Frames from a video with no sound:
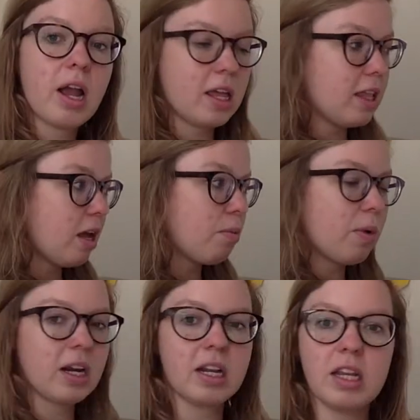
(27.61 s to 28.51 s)
and then
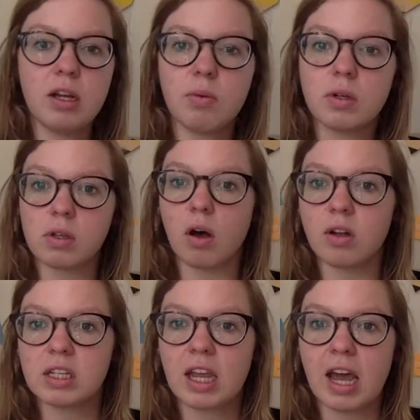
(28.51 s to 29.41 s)
what it equals
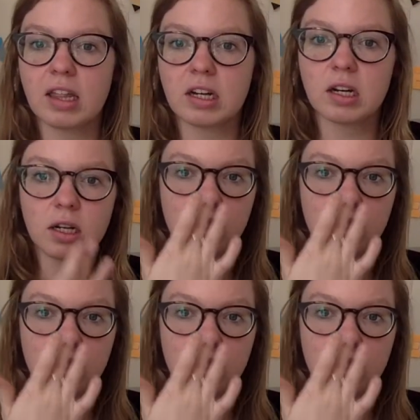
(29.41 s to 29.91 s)
all together.